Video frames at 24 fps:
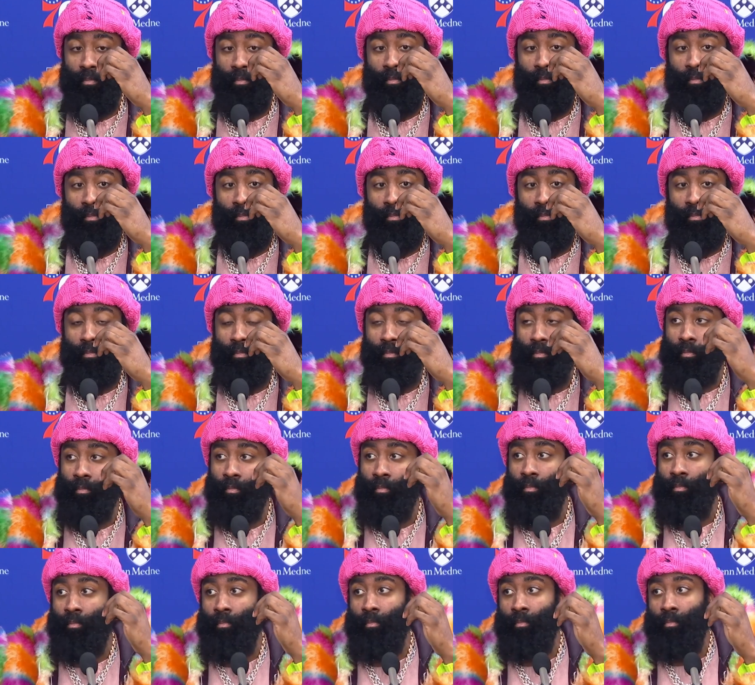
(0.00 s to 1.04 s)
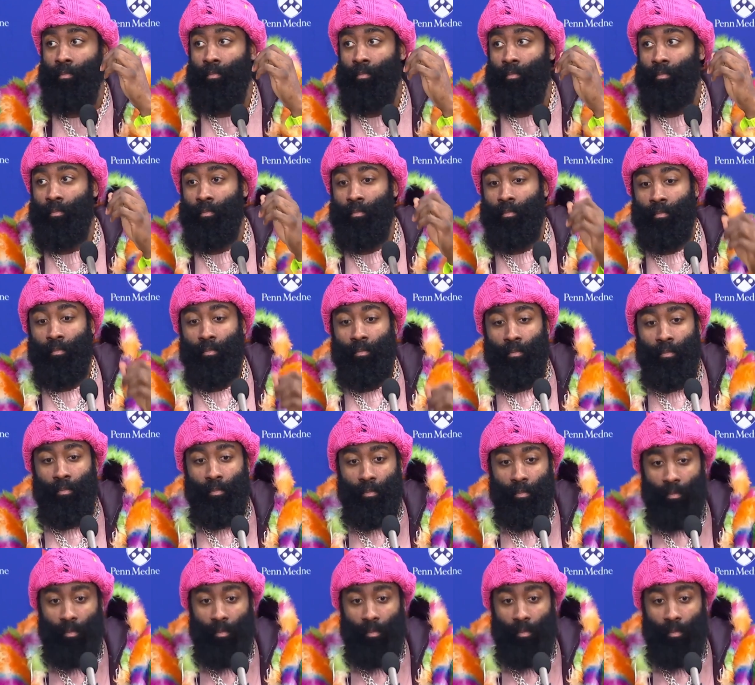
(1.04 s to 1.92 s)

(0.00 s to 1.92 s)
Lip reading: Nothing is said.